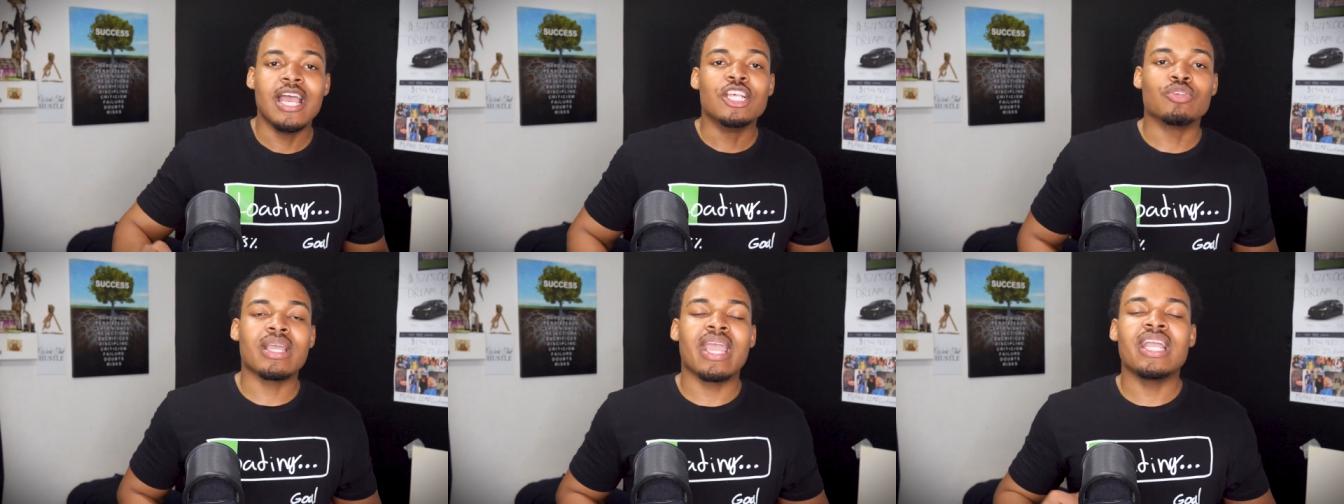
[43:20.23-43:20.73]

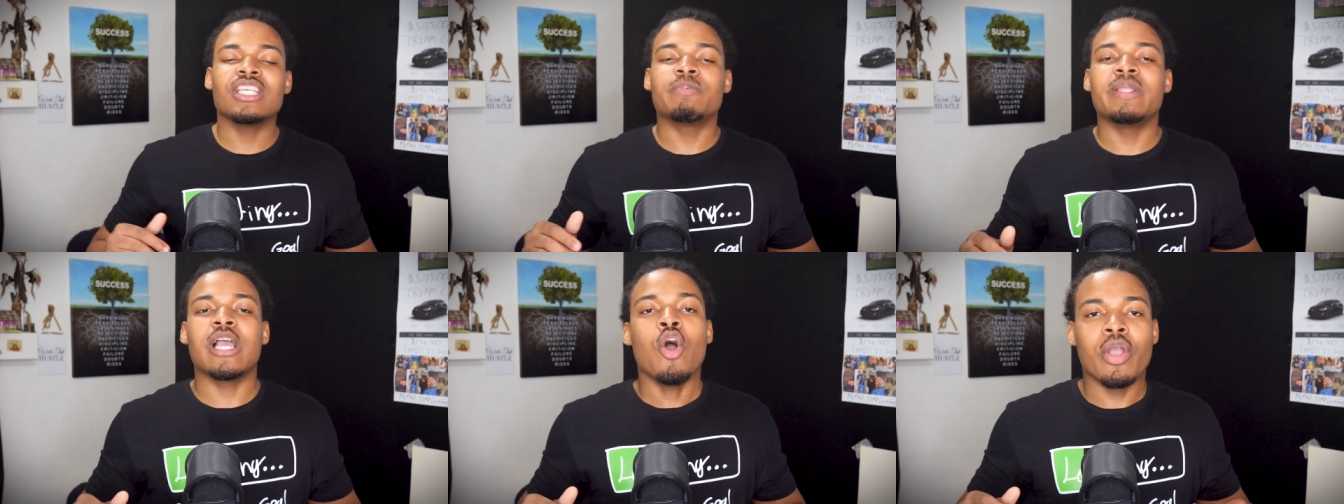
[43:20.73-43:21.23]
So I can't just
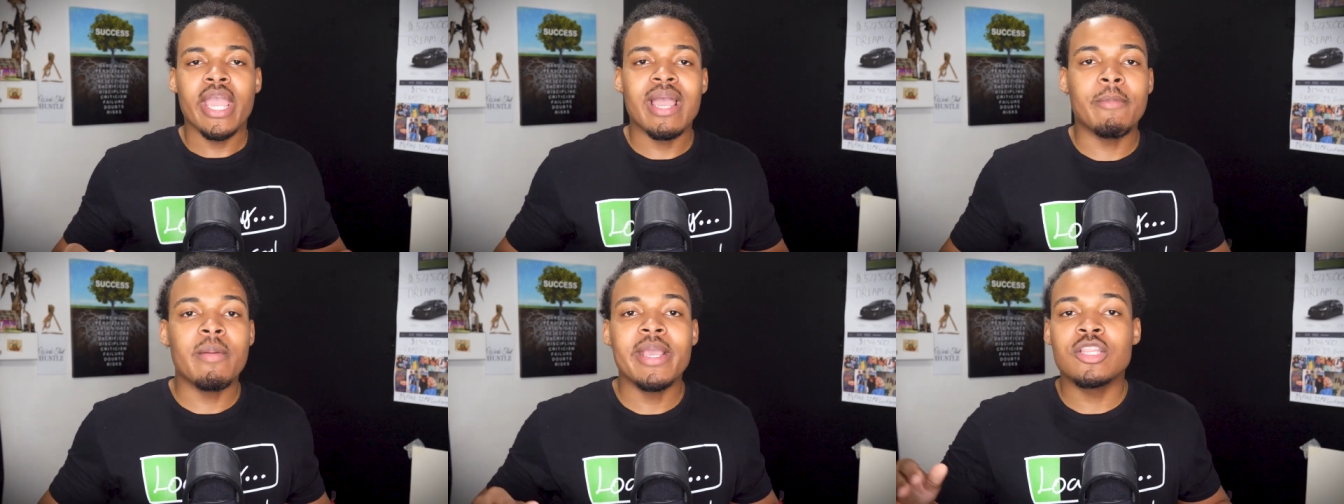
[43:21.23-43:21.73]
be like, okay,
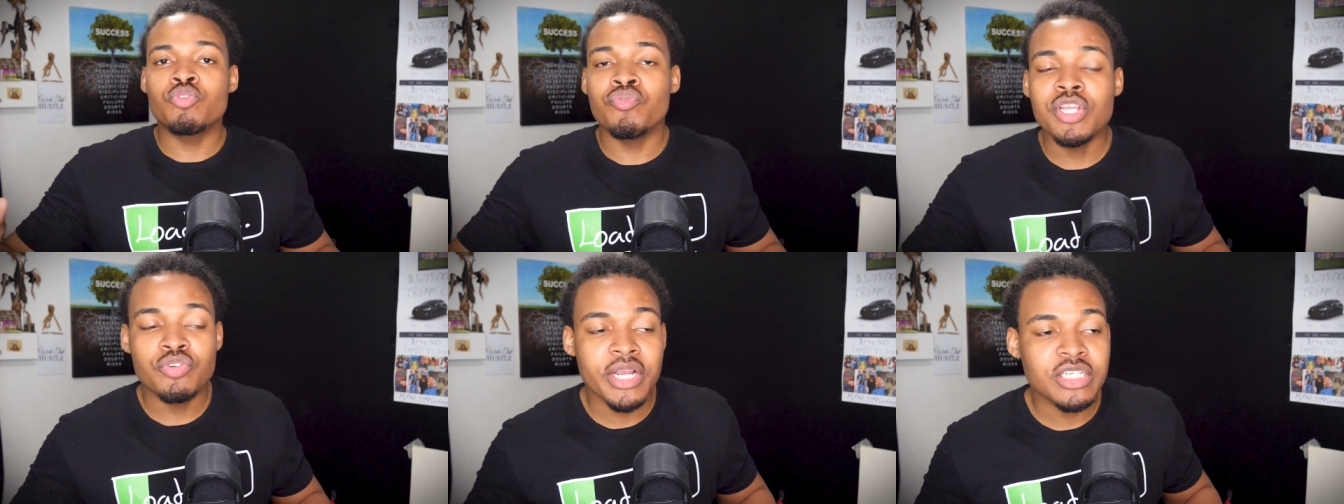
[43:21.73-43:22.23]
I'm gonna make
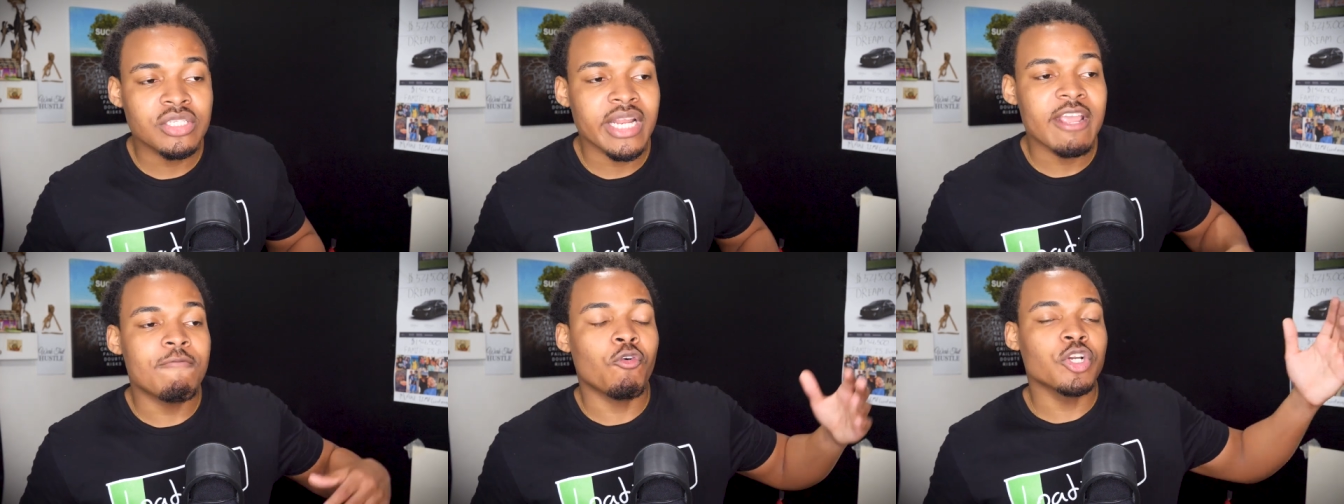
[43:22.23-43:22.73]
three trades
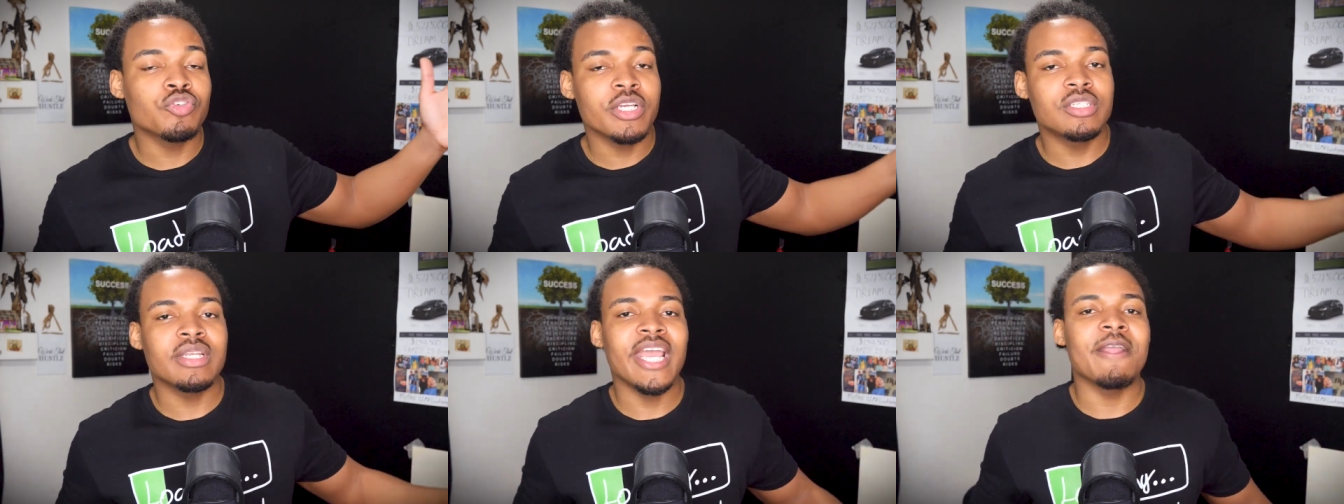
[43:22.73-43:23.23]
today, four
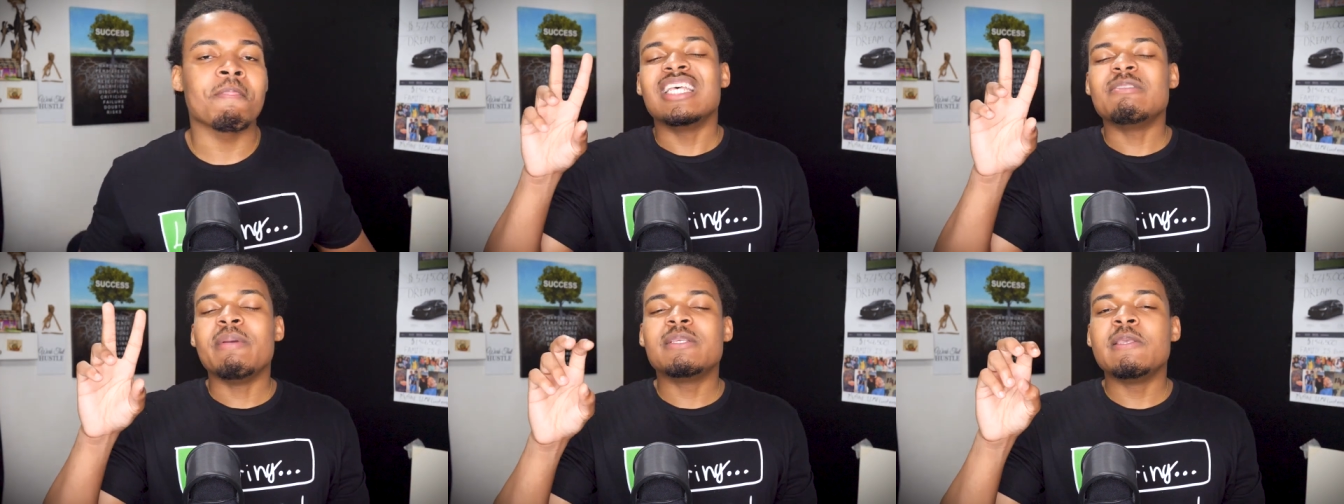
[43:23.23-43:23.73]
trades today.
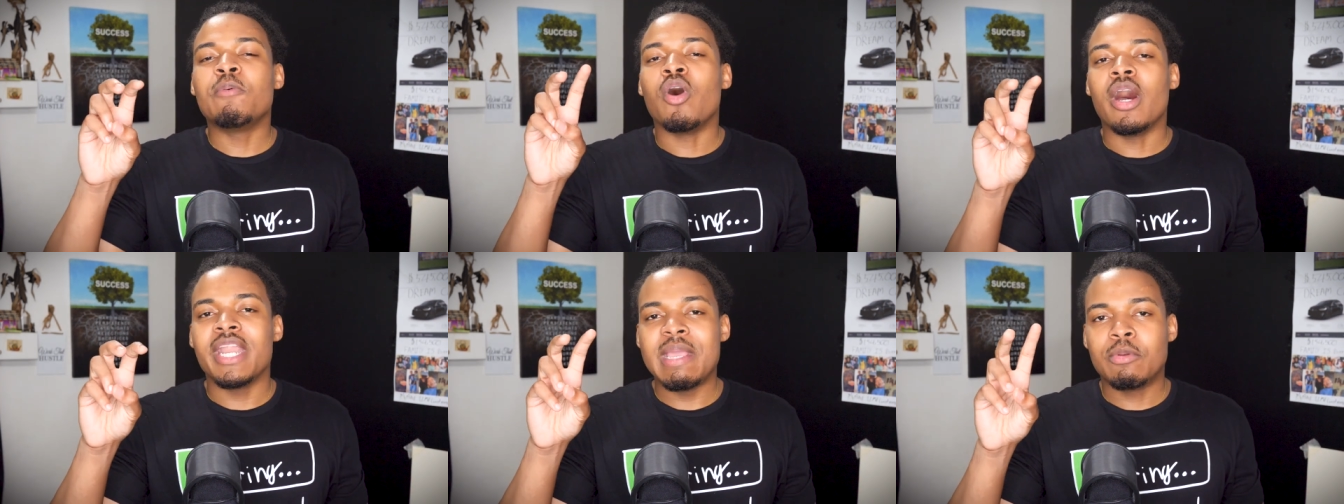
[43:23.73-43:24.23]
This makes
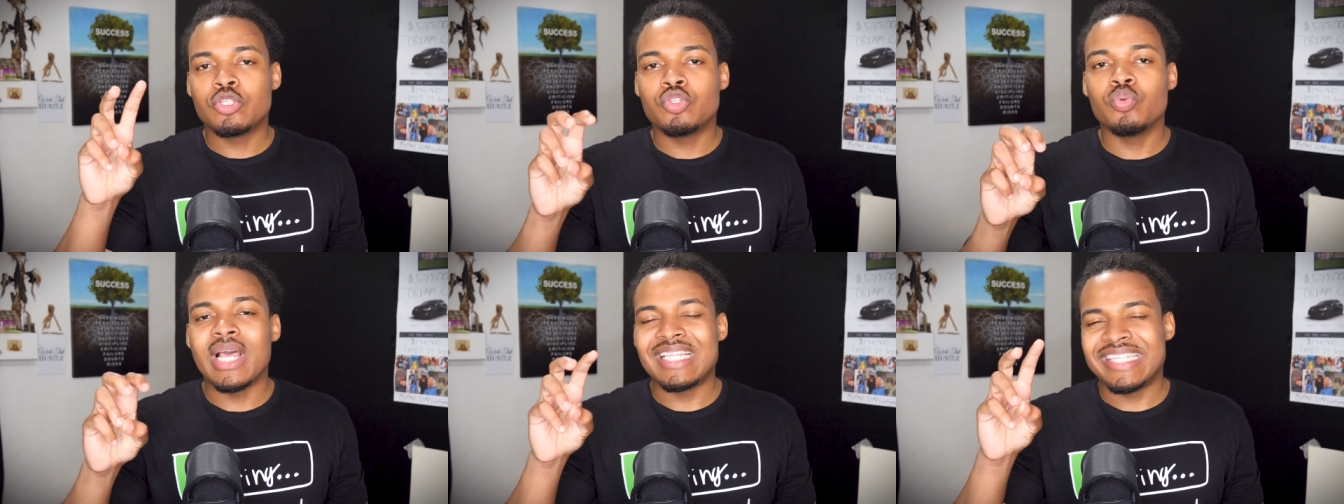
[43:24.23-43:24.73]
people unable to
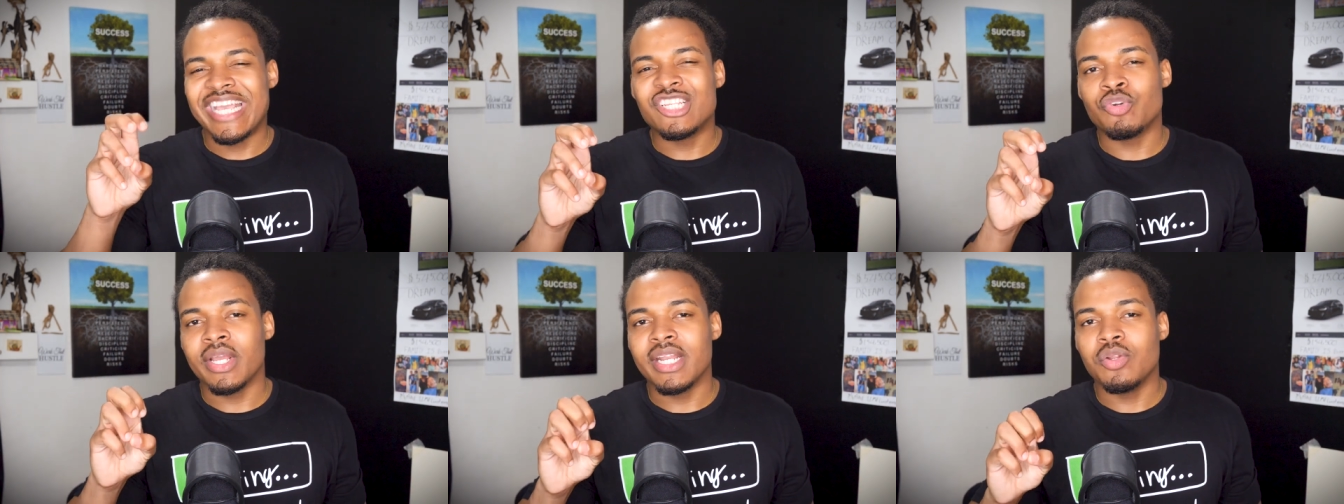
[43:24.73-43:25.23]
do like day
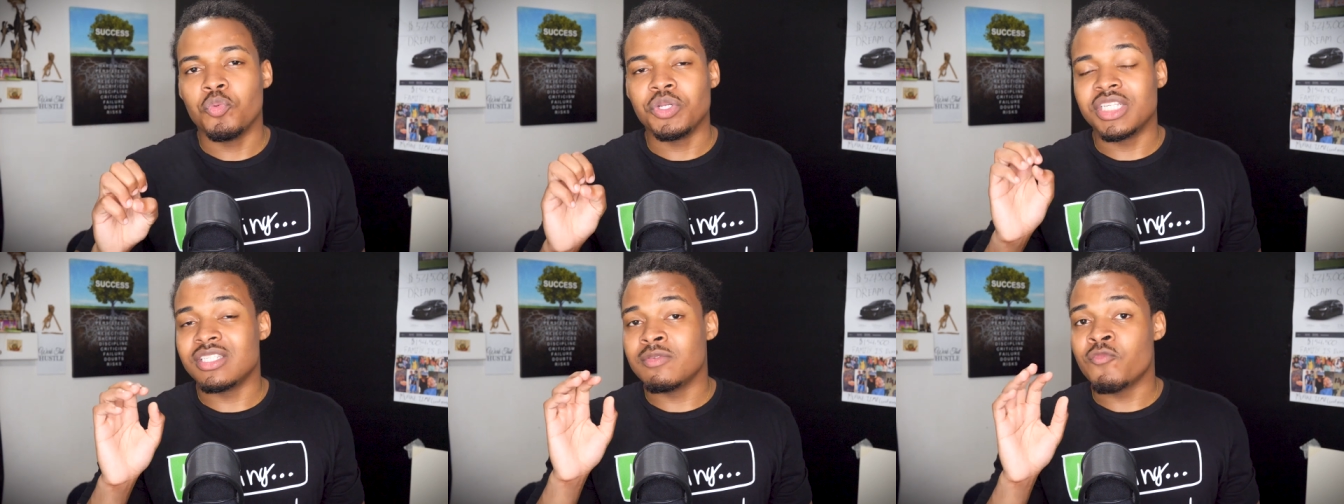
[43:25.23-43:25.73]
trading,
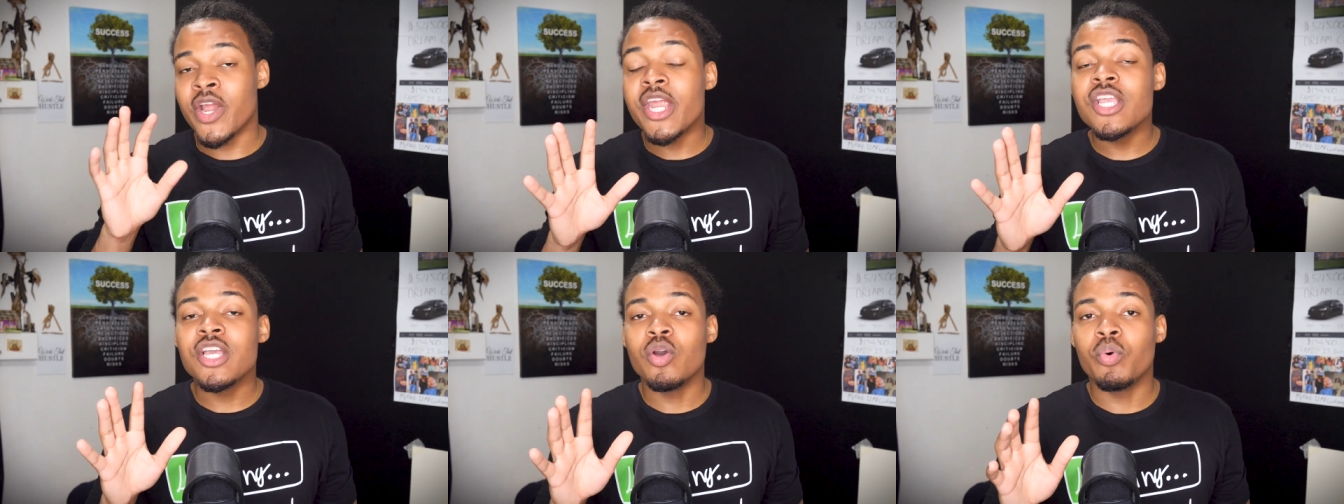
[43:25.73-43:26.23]
which is
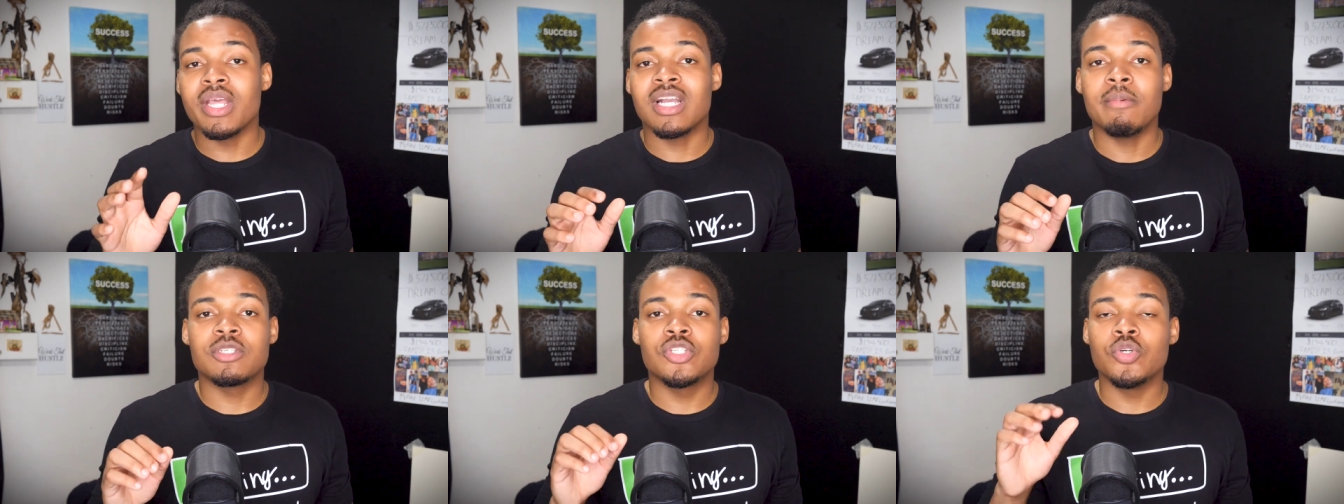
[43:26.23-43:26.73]
very good when it
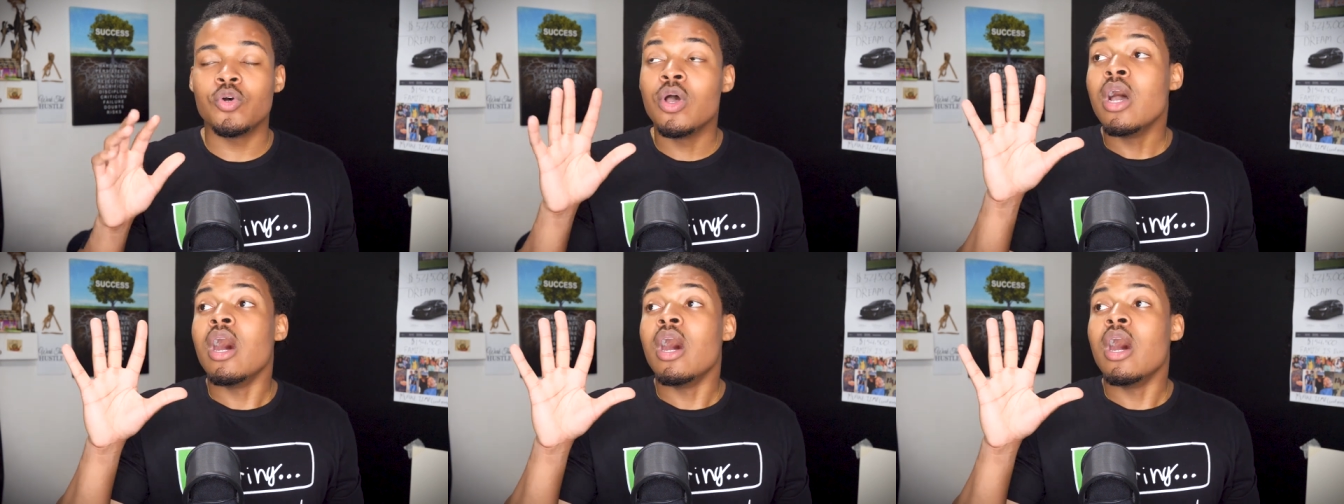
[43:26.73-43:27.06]
comes to